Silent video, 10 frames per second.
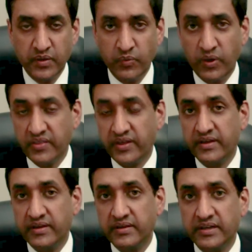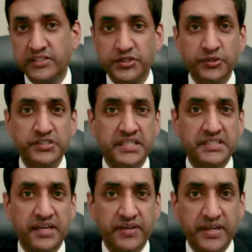Well, the excuse that's
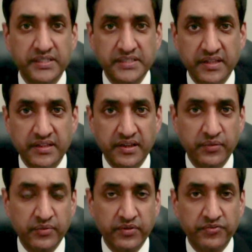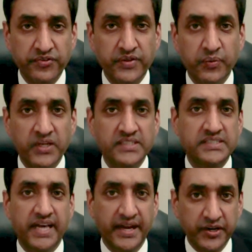given is that there are 51
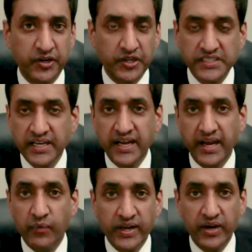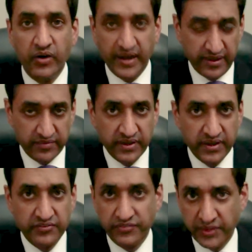senators and we don't have
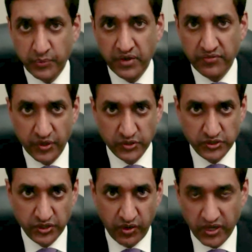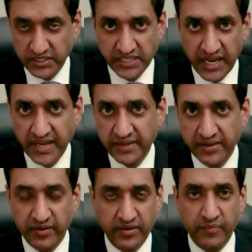51 votes on our side.
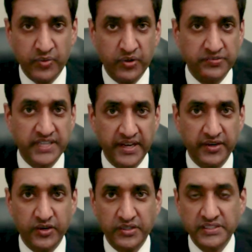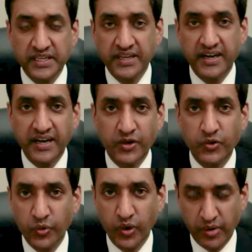There are a number of senators
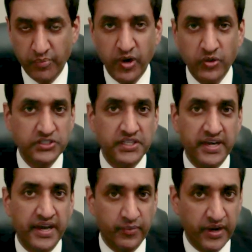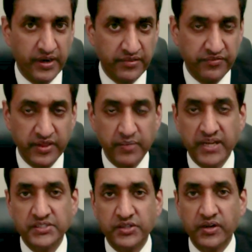who are opposed to getting rid of the
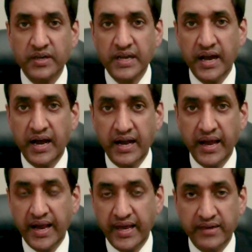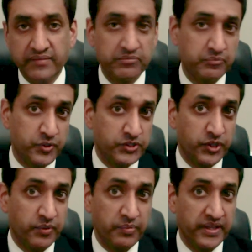filibuster. And
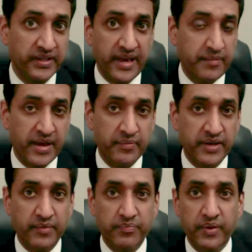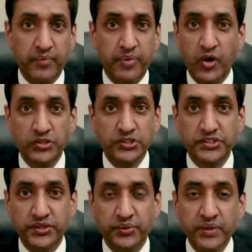presumably they may be opposed
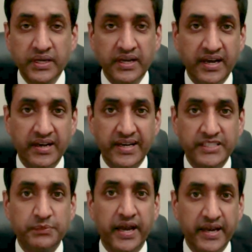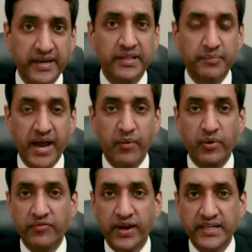to expanding the power
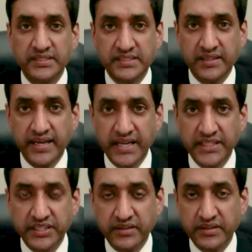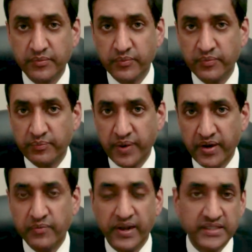of reconciliation. The
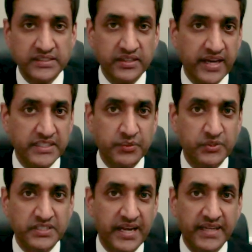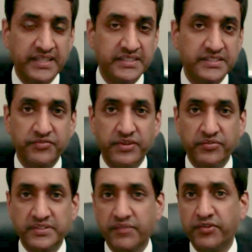reconciliation was in
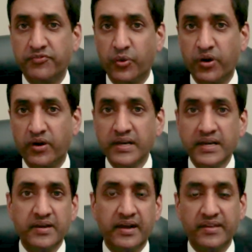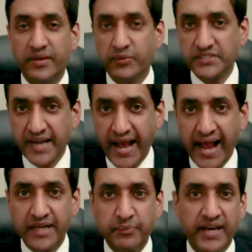1974. There was an
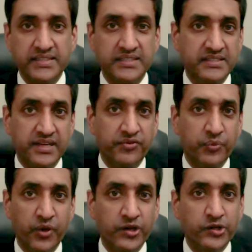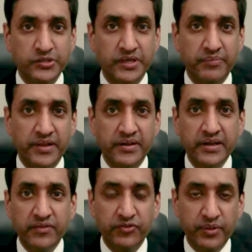act passed that said if you want to do something
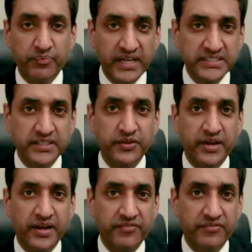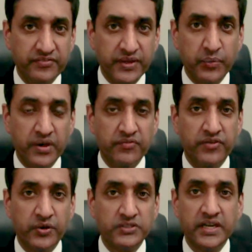for the budget, you can have 51
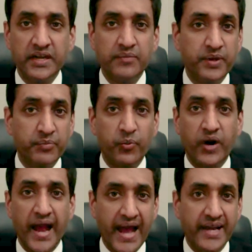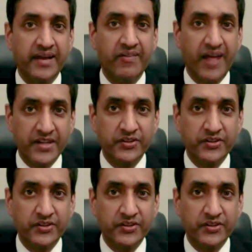votes. People were adding a lot